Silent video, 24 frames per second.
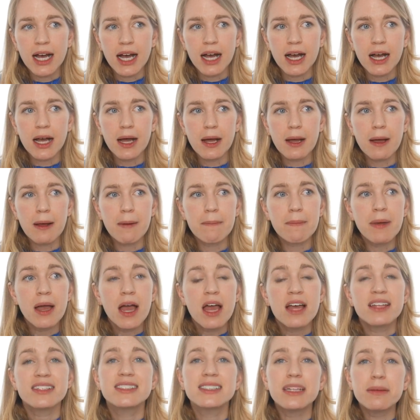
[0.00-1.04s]

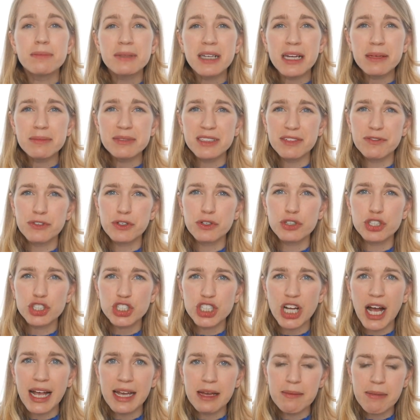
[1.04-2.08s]
Sometimes if you're
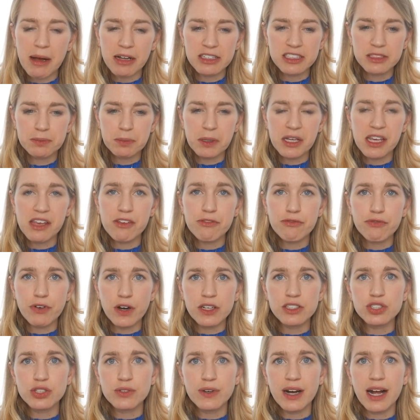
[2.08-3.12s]
shy about speaking
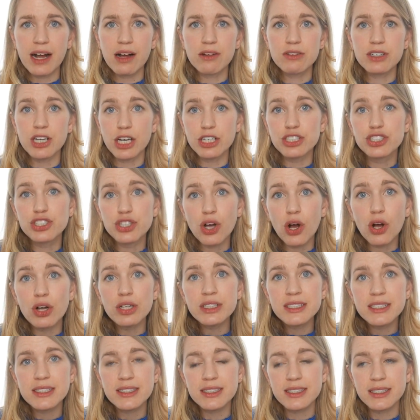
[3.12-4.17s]
French around
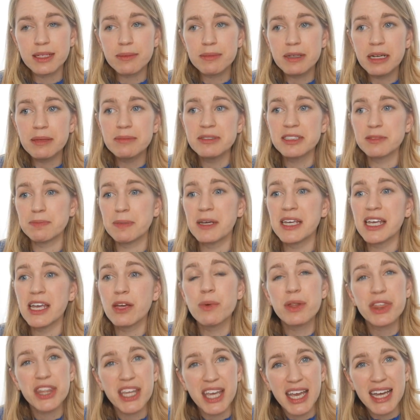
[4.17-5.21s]
adults, sometimes speaking
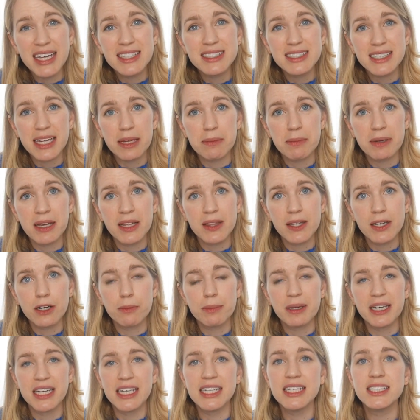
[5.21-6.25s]
with kids can be a
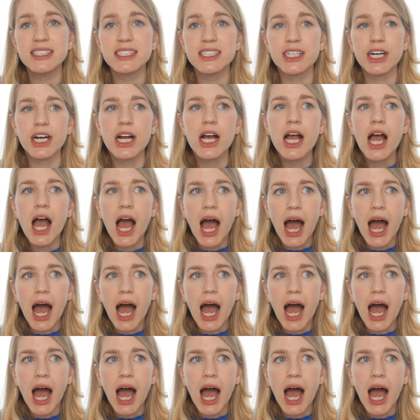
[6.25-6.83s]
little bit easier. easier.